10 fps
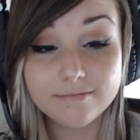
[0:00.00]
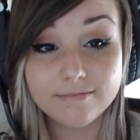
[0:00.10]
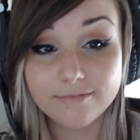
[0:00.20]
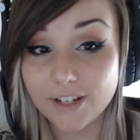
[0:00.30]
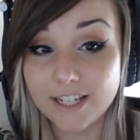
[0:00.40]

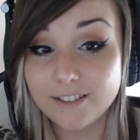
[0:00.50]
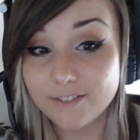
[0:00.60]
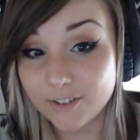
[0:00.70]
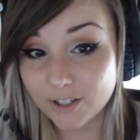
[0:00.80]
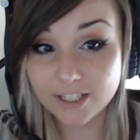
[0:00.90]
Right?
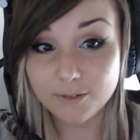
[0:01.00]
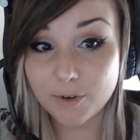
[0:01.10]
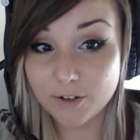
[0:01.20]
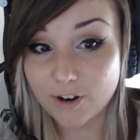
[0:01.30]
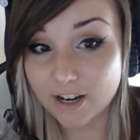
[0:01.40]
Who cares
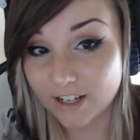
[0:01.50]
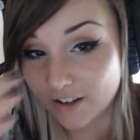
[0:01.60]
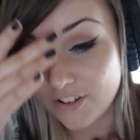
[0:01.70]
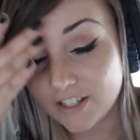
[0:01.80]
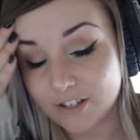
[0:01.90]
about the rank?
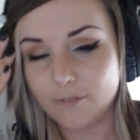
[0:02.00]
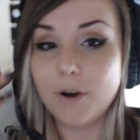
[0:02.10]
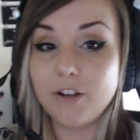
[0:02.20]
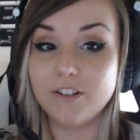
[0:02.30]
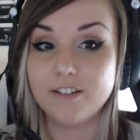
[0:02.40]
If it's
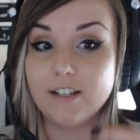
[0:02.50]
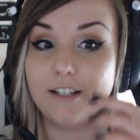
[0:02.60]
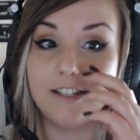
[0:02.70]
about the skill,